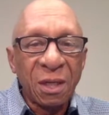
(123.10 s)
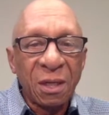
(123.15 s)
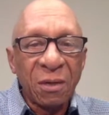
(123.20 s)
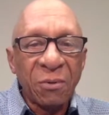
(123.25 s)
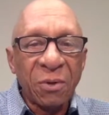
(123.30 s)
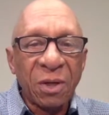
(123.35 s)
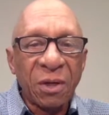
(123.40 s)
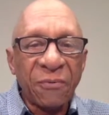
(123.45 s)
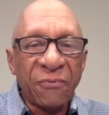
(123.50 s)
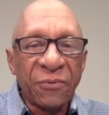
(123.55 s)

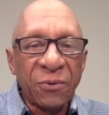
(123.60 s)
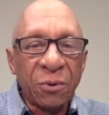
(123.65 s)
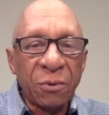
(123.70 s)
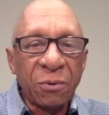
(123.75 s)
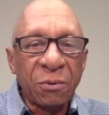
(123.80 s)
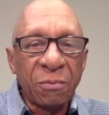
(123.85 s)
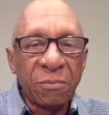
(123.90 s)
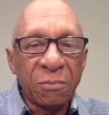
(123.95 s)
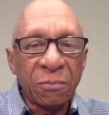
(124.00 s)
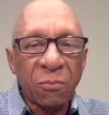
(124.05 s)
We had a
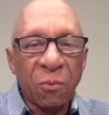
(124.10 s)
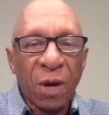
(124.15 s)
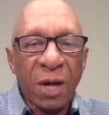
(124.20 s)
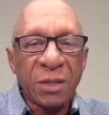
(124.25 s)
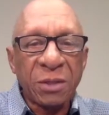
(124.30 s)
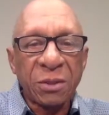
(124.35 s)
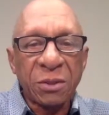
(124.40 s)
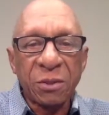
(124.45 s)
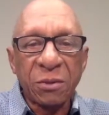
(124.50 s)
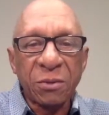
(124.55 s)
few
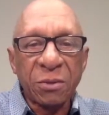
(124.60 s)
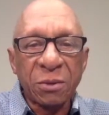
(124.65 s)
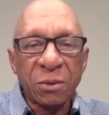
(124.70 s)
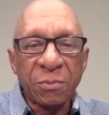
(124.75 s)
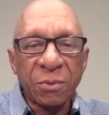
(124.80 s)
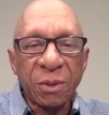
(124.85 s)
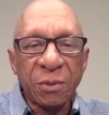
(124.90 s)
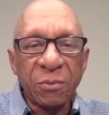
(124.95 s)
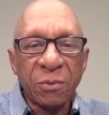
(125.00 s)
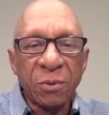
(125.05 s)
white students,
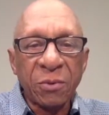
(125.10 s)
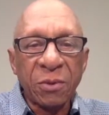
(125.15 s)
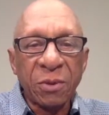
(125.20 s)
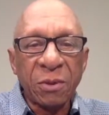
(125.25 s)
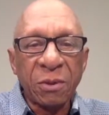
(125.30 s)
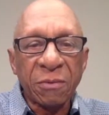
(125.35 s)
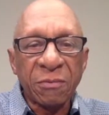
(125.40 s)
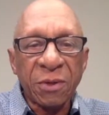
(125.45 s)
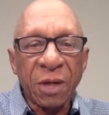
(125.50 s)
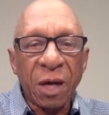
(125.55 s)
but we
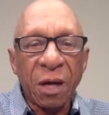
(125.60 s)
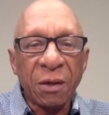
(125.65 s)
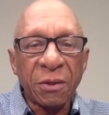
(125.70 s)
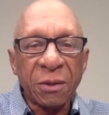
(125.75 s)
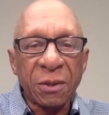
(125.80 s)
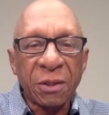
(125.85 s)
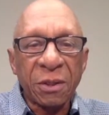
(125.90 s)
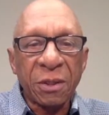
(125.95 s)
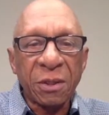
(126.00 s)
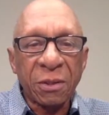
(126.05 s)
wouldn't have called
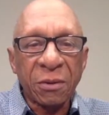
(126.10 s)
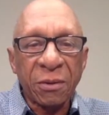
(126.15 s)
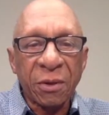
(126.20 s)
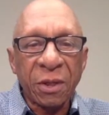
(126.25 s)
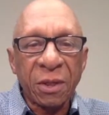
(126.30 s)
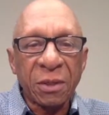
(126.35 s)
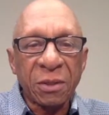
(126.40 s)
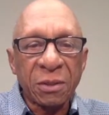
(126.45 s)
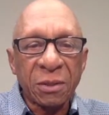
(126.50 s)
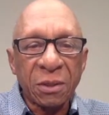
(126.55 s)
it
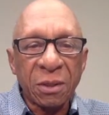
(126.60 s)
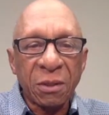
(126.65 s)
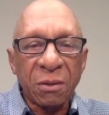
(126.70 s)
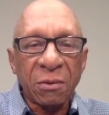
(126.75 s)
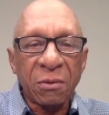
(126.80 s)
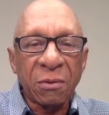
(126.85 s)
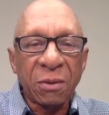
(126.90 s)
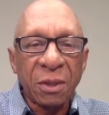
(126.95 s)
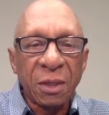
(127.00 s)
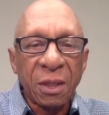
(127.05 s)
integrated.
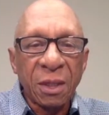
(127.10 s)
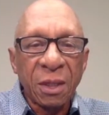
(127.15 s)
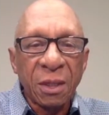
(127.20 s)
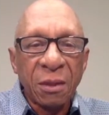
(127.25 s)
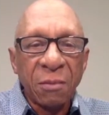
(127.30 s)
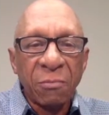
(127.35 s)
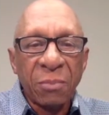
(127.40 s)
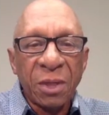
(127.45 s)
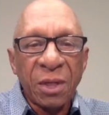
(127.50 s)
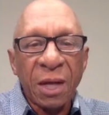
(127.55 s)
So,
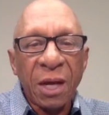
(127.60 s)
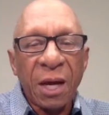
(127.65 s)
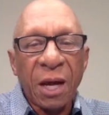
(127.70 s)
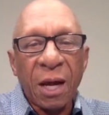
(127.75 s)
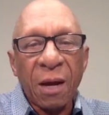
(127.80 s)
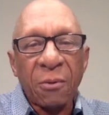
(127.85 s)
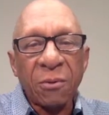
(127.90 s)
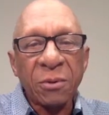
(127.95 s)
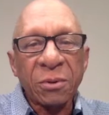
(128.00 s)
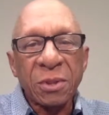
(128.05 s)
but
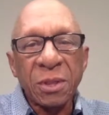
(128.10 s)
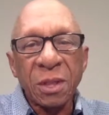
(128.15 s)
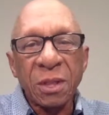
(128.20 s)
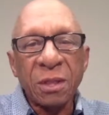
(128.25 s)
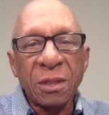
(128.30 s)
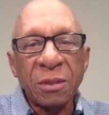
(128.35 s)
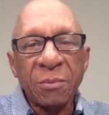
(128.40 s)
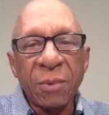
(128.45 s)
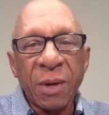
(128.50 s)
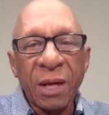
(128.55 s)
I will tell
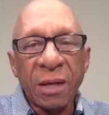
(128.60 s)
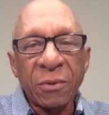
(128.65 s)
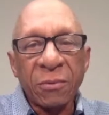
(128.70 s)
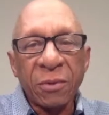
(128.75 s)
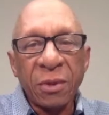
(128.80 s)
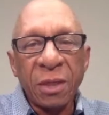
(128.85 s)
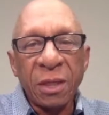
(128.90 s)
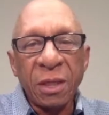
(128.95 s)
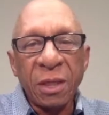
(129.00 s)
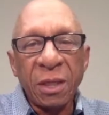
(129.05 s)
anybody,
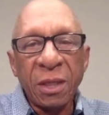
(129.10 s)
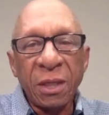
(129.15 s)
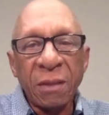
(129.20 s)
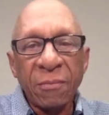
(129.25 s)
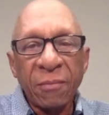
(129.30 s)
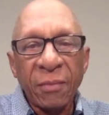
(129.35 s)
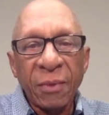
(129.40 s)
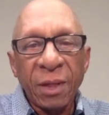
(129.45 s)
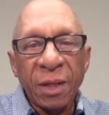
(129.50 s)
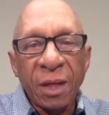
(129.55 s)
we
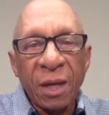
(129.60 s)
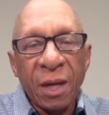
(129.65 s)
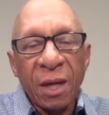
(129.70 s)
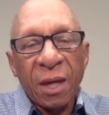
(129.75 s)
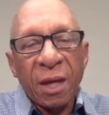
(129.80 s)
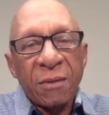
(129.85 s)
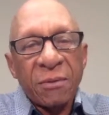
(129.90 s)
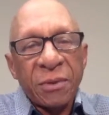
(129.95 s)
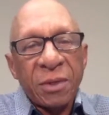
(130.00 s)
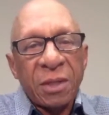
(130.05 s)

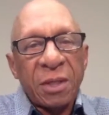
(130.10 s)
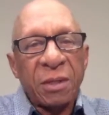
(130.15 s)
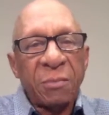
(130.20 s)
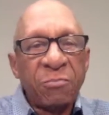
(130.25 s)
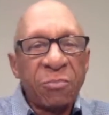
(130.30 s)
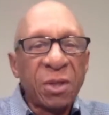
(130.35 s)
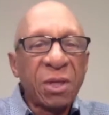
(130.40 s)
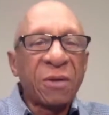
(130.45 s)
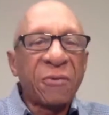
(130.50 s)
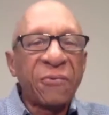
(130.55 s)
had the
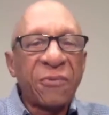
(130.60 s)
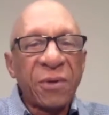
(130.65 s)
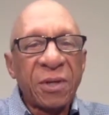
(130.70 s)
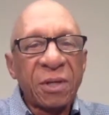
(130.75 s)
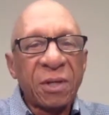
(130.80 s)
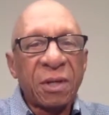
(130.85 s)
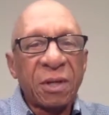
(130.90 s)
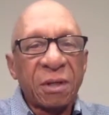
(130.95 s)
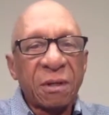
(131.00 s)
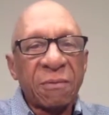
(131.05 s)

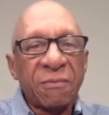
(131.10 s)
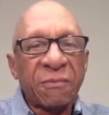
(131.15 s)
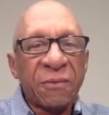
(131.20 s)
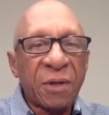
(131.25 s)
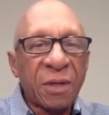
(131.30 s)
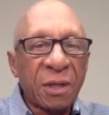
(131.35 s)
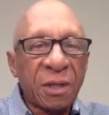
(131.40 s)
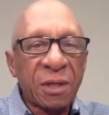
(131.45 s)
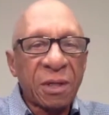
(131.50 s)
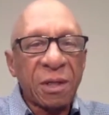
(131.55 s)
benefit of
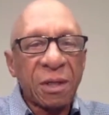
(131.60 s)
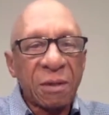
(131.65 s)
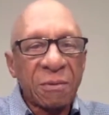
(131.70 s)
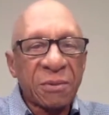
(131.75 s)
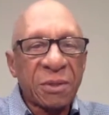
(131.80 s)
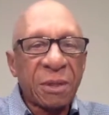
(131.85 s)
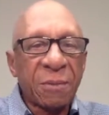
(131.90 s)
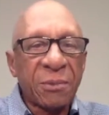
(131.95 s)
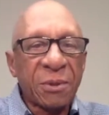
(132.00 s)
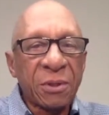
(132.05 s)

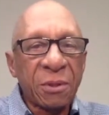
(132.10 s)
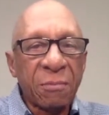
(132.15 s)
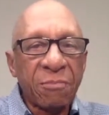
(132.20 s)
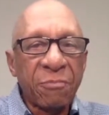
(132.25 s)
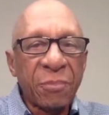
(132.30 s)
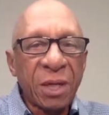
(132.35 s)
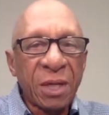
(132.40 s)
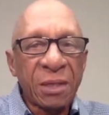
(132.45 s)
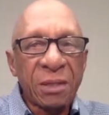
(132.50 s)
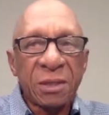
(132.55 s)
some of the
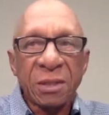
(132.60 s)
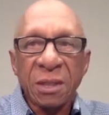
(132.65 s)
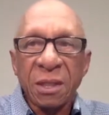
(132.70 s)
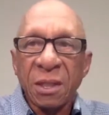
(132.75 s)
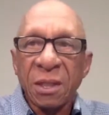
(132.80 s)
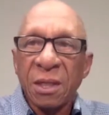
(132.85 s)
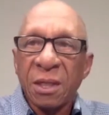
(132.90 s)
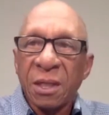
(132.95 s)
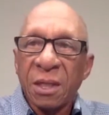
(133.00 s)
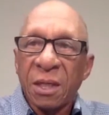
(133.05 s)
best
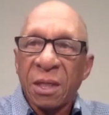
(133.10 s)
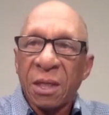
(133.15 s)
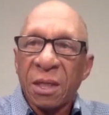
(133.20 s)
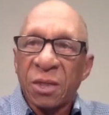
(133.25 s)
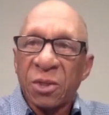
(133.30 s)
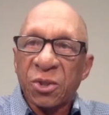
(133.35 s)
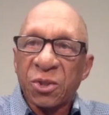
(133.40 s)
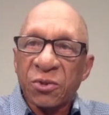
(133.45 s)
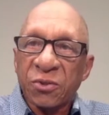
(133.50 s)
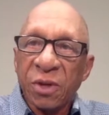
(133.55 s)

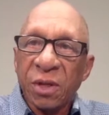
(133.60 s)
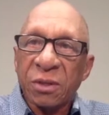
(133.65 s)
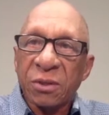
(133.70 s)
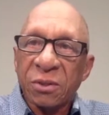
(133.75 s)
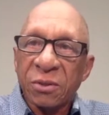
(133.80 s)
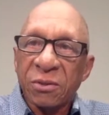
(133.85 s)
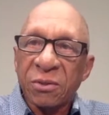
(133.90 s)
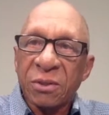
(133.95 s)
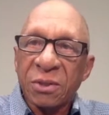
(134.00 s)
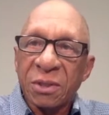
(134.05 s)

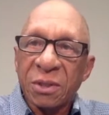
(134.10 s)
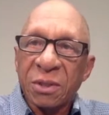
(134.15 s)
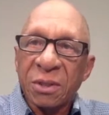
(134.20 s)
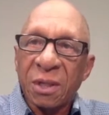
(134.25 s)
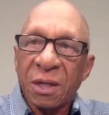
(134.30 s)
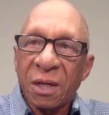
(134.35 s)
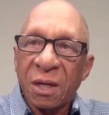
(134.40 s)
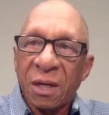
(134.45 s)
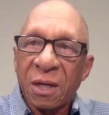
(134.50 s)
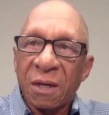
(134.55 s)
instructors,
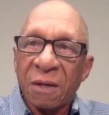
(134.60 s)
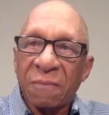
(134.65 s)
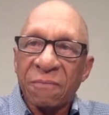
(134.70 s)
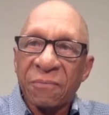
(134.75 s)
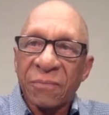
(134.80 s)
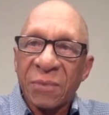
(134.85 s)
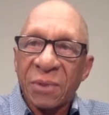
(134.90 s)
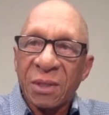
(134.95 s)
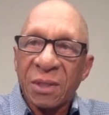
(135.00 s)
some